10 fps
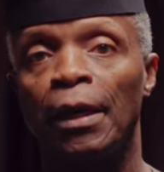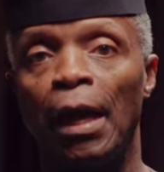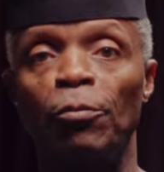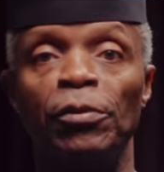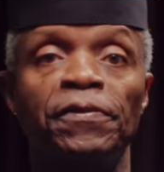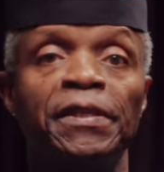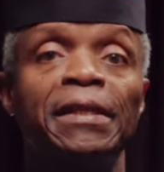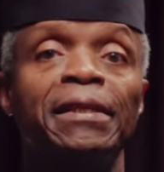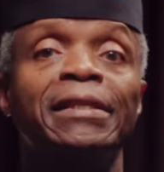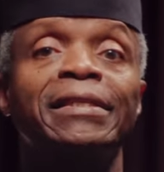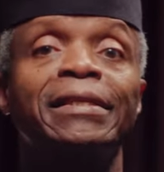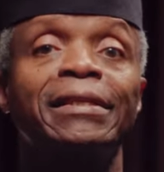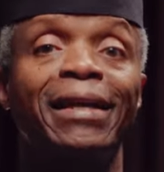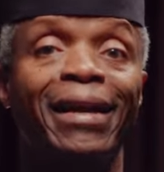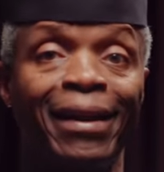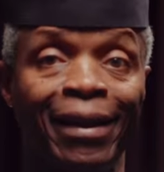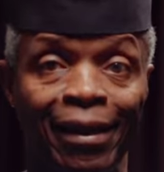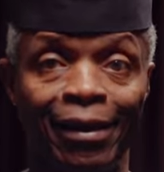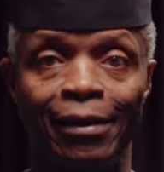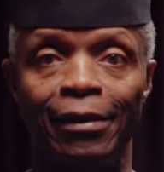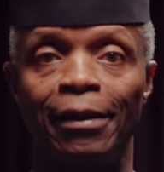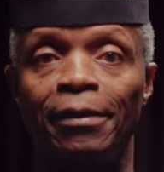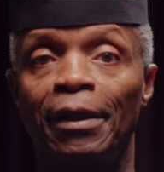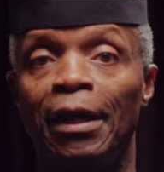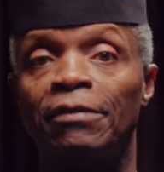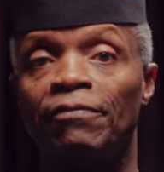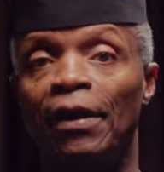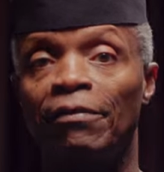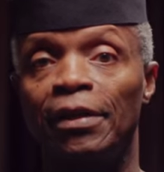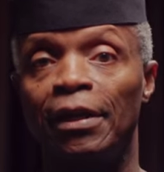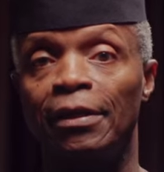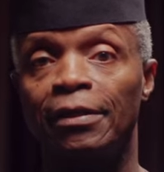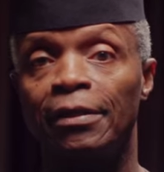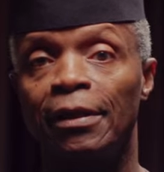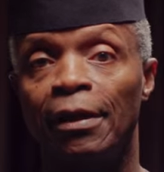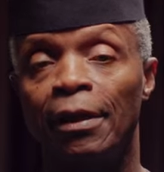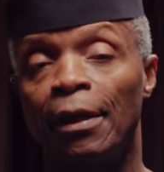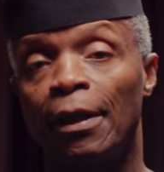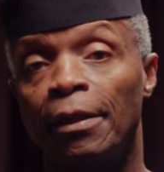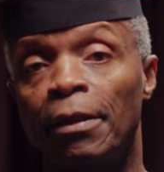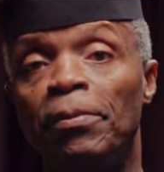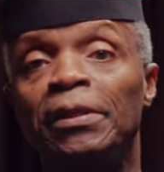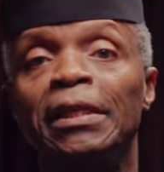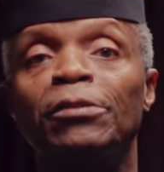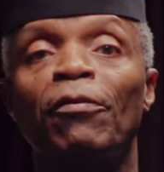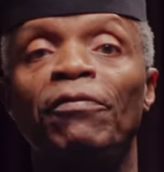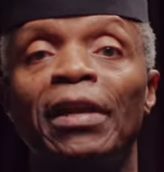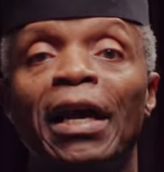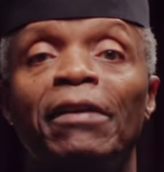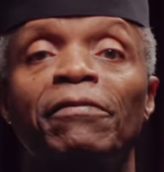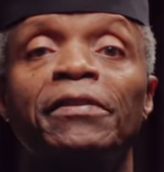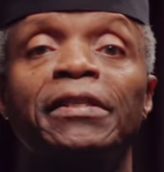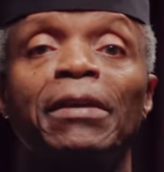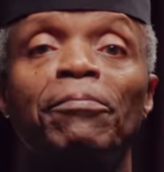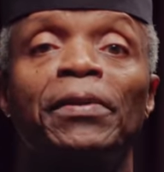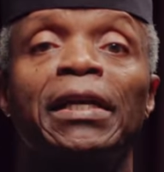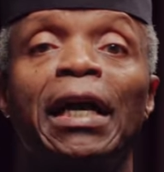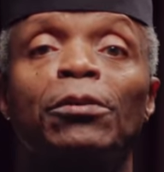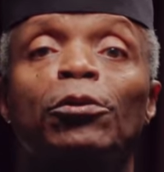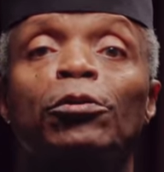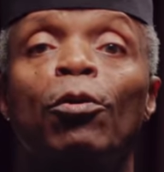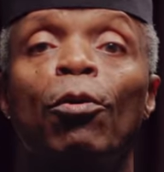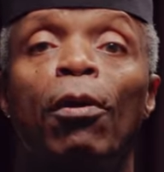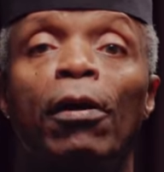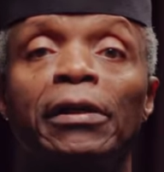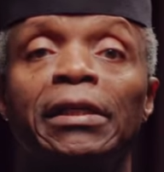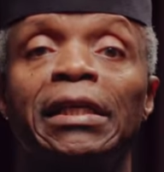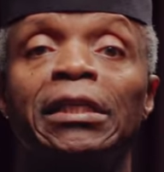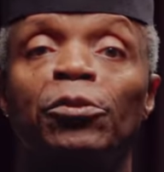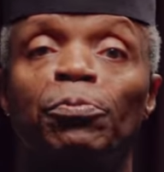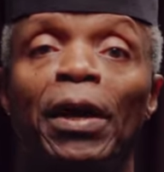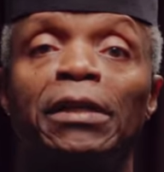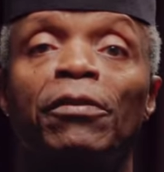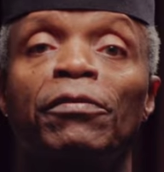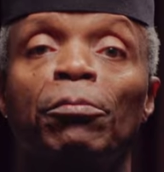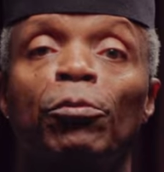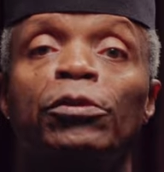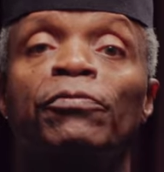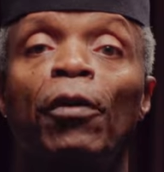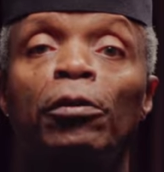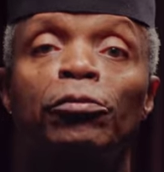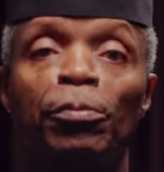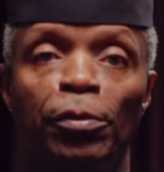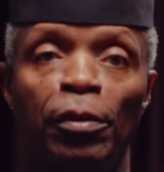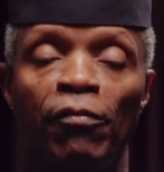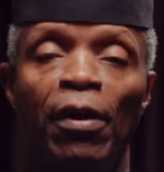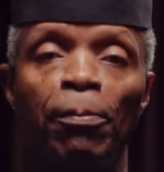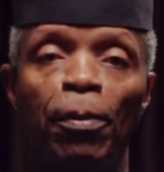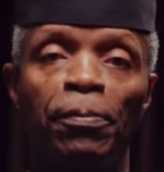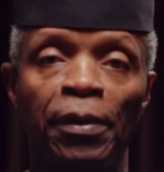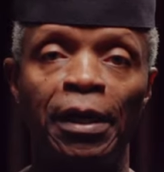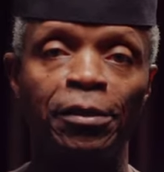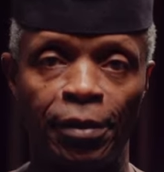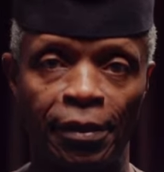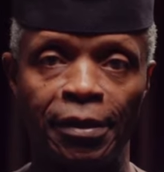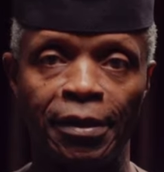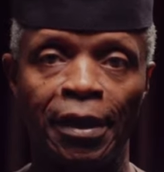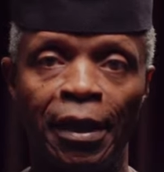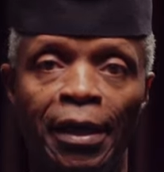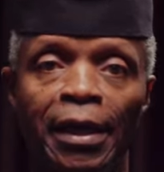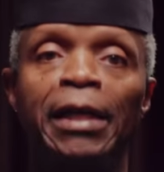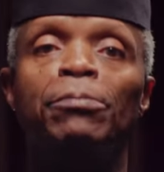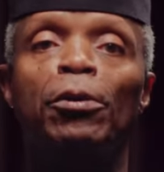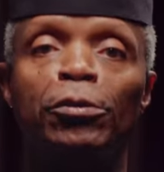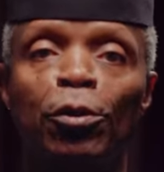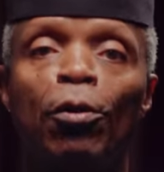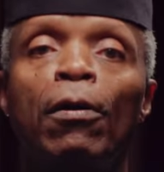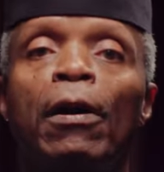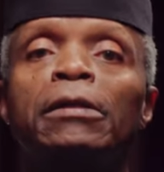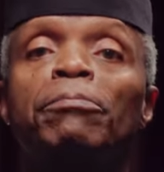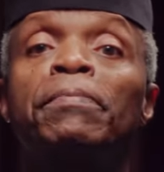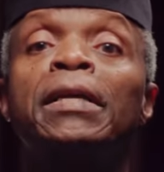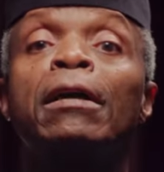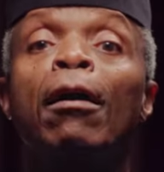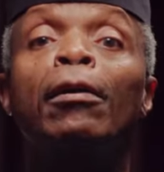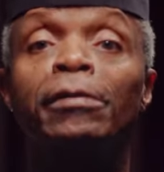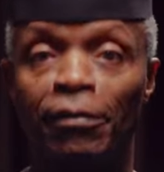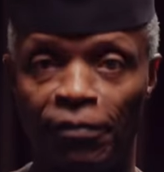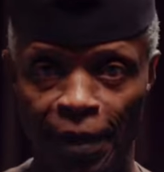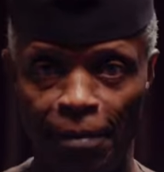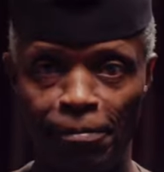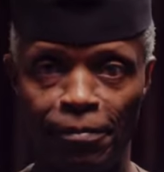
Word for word: And we've seen this clearly in the last five years. The business of life simply cannot go on in spite of the most vulnerable of our populations. It must go on because of them.